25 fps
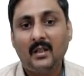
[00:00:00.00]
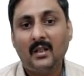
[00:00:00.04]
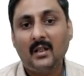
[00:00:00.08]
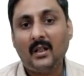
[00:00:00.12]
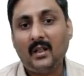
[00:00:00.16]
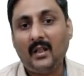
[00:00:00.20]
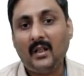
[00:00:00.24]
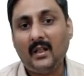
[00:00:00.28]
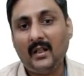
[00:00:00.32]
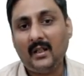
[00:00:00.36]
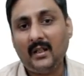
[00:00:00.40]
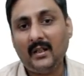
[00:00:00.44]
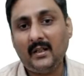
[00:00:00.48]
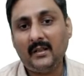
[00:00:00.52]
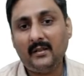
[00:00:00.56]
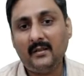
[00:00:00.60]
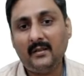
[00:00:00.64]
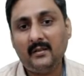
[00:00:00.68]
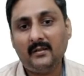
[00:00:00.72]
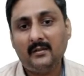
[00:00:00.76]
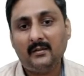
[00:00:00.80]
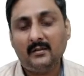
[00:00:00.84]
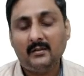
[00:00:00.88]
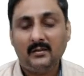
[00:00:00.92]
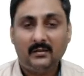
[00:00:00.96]

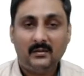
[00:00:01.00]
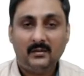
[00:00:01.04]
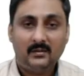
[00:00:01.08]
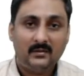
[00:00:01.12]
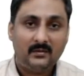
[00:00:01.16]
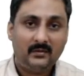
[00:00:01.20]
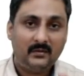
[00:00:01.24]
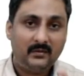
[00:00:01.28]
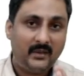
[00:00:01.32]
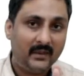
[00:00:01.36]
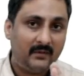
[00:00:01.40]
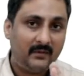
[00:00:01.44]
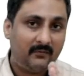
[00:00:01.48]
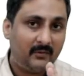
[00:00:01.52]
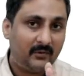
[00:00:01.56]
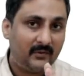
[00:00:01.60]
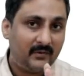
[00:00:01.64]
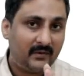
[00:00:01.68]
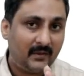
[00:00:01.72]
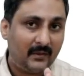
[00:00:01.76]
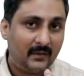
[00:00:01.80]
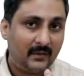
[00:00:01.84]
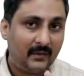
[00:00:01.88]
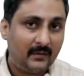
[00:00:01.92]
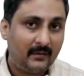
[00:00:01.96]
and there
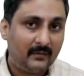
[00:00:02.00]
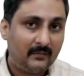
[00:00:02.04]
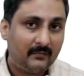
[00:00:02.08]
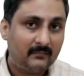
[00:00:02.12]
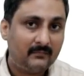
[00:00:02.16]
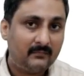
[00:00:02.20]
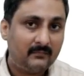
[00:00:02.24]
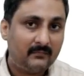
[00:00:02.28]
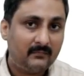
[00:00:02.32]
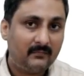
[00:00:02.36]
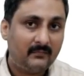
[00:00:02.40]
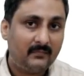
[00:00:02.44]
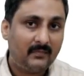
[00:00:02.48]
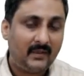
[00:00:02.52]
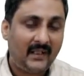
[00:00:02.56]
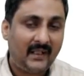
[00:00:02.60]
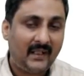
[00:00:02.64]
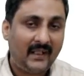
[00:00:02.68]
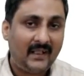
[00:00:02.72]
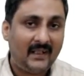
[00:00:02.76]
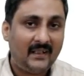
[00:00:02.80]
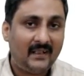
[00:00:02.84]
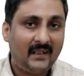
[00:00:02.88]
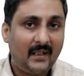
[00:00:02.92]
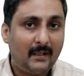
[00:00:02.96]
was a
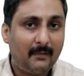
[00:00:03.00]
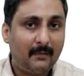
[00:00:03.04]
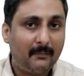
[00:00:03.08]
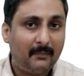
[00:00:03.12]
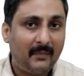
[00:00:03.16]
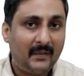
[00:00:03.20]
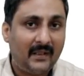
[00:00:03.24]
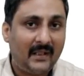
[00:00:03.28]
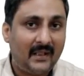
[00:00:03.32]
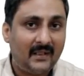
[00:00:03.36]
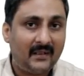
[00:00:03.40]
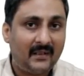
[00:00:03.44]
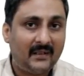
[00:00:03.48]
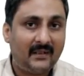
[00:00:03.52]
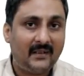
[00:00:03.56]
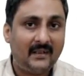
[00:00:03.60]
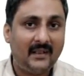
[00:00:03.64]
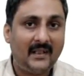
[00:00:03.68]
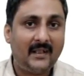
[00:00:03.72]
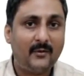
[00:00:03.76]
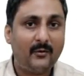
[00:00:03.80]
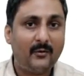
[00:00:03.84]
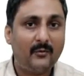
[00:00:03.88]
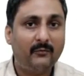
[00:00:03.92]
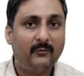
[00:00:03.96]
alga plant
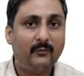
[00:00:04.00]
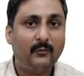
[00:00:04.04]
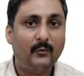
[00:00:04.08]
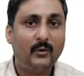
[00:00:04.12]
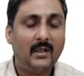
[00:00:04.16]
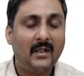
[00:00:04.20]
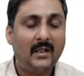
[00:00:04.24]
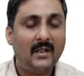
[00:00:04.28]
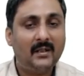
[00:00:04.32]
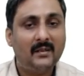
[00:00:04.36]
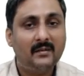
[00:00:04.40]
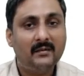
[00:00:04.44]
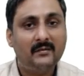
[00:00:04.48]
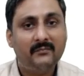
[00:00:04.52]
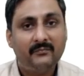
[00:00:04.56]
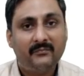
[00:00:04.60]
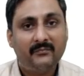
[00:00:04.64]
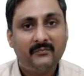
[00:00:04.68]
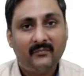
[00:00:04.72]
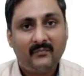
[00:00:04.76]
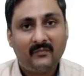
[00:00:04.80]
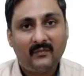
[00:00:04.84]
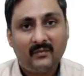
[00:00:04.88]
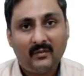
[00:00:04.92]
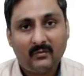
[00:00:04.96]
cladophora
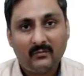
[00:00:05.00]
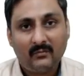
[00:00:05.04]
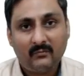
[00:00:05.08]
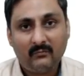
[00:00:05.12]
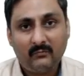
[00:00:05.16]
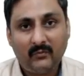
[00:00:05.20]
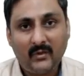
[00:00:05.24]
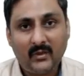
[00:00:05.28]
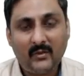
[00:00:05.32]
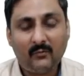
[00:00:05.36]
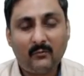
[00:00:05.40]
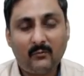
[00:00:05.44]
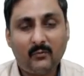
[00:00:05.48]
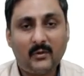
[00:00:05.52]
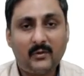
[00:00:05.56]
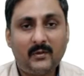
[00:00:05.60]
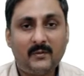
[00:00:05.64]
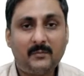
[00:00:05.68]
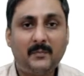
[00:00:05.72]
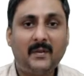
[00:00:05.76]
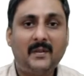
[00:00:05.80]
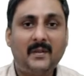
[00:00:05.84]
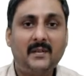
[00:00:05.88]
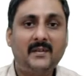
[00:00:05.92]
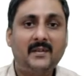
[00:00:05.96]
which was
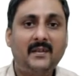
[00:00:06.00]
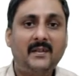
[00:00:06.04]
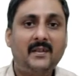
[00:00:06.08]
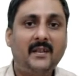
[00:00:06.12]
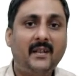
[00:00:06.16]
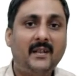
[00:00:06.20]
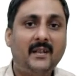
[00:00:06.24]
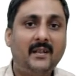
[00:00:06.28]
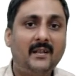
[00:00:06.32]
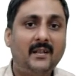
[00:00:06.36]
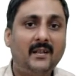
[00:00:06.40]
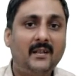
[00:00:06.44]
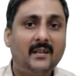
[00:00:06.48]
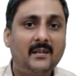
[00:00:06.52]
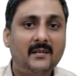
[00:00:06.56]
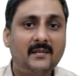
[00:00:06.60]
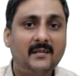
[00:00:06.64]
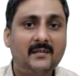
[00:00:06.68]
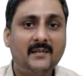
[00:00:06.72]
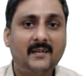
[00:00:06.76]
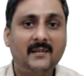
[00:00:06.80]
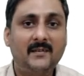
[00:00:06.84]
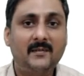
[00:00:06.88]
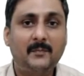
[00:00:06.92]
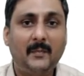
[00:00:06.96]
present in a
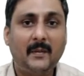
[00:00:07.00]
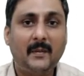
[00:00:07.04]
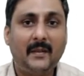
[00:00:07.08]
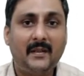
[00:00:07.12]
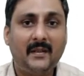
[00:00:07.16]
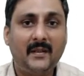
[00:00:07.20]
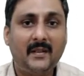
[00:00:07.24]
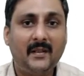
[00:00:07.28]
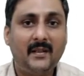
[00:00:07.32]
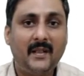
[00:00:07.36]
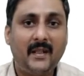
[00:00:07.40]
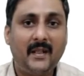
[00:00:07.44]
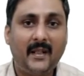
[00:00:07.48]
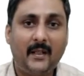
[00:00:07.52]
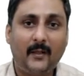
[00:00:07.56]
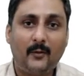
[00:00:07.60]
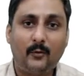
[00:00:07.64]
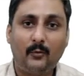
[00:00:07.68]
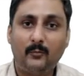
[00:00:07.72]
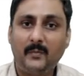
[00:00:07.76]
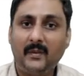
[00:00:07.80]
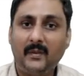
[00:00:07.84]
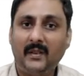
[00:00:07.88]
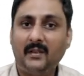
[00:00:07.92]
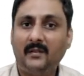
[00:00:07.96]
suspended
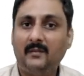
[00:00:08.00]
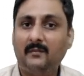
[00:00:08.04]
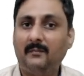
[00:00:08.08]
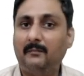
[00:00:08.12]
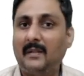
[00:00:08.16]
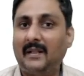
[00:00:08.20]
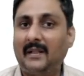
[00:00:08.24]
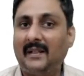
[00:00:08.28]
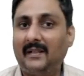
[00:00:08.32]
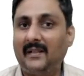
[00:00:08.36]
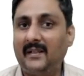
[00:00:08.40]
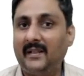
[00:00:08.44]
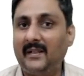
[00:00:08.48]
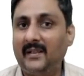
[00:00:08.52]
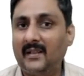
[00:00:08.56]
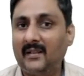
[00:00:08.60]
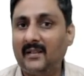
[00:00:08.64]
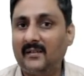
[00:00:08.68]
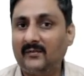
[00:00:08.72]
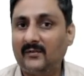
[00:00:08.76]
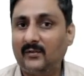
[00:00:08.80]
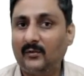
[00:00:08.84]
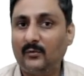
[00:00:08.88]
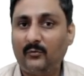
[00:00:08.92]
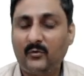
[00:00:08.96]
aerobic bacteria
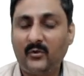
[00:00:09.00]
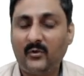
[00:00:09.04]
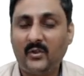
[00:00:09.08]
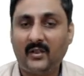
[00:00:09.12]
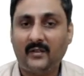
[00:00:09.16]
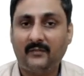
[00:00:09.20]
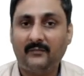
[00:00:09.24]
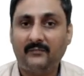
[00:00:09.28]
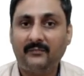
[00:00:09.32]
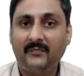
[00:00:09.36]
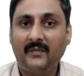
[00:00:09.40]
solution.